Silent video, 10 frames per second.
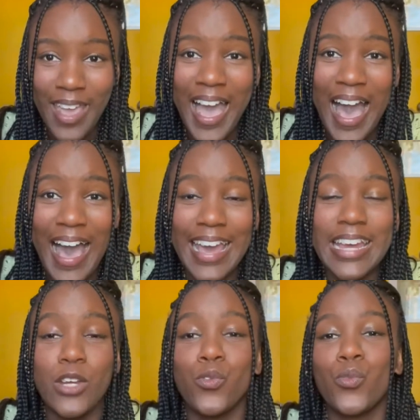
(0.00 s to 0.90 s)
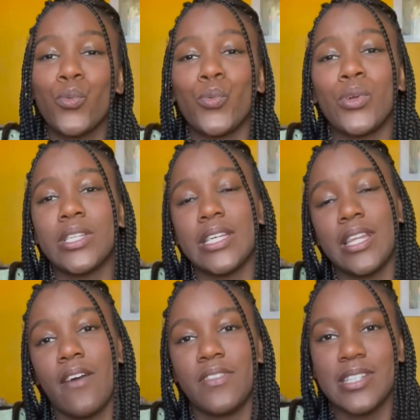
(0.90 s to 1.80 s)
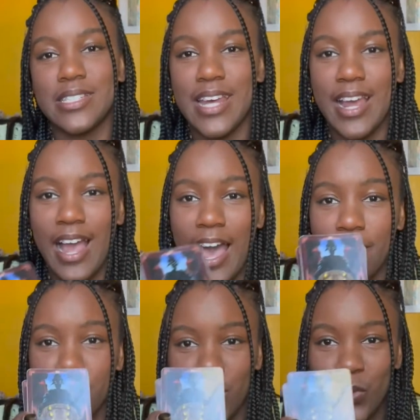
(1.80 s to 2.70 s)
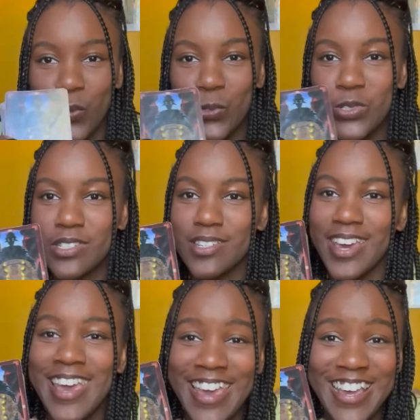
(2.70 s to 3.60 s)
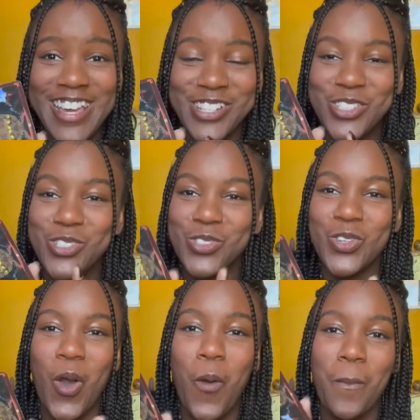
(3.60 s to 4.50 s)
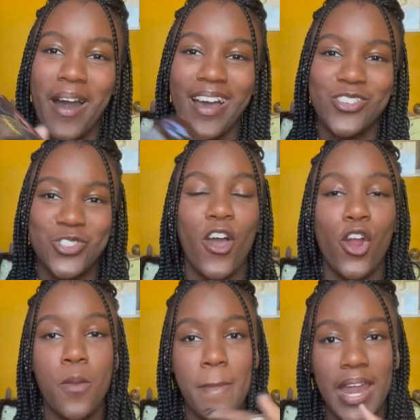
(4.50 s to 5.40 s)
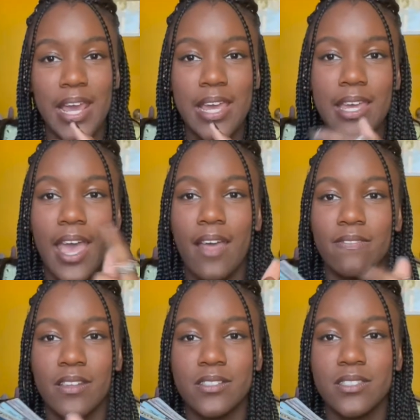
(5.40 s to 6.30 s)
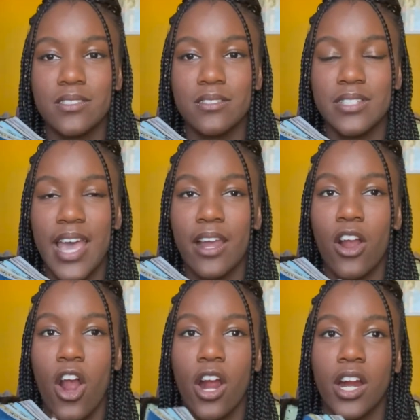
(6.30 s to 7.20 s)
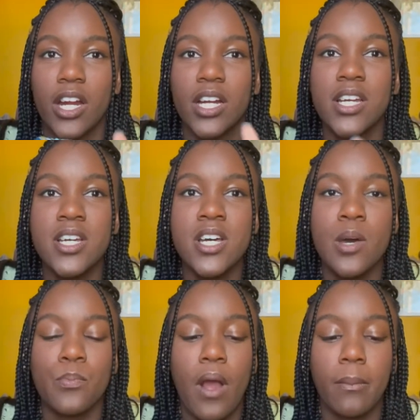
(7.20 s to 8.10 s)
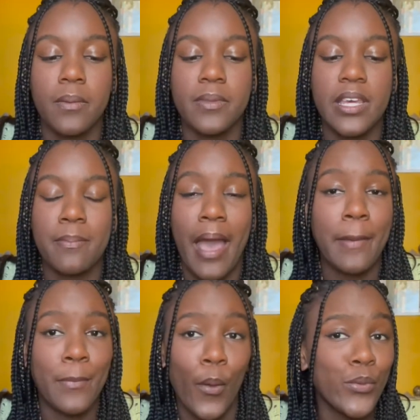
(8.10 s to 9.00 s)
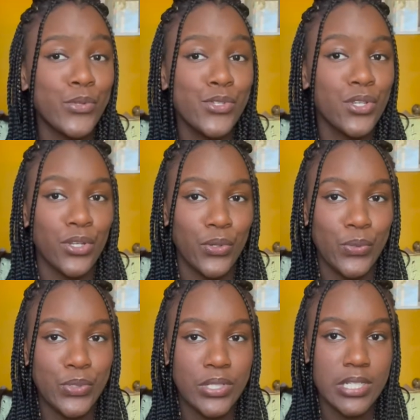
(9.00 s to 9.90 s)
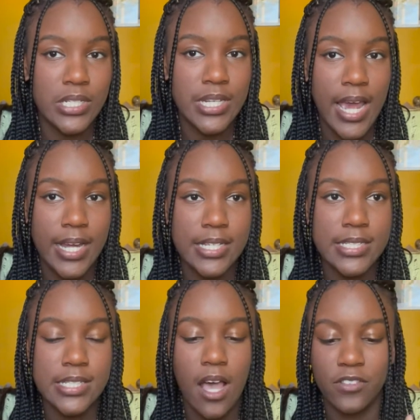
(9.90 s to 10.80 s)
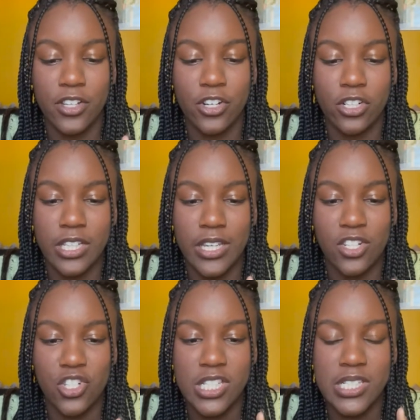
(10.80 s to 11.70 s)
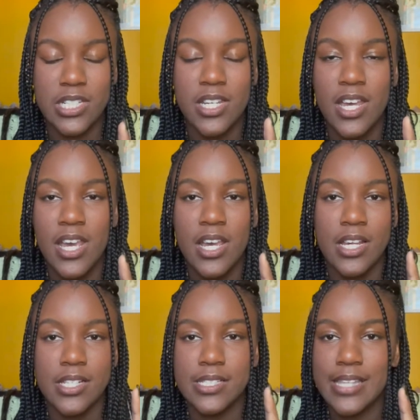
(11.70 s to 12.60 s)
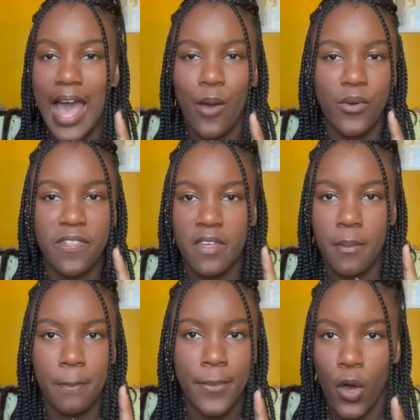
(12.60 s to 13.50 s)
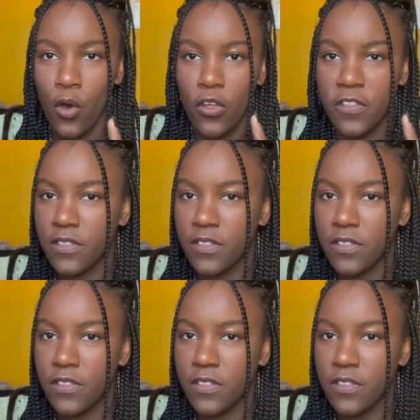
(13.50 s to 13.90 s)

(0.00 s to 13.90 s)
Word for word: I really love this deck. I've used it so much. Hermetic and this deck are probably my most used decks. I literally just sat with them both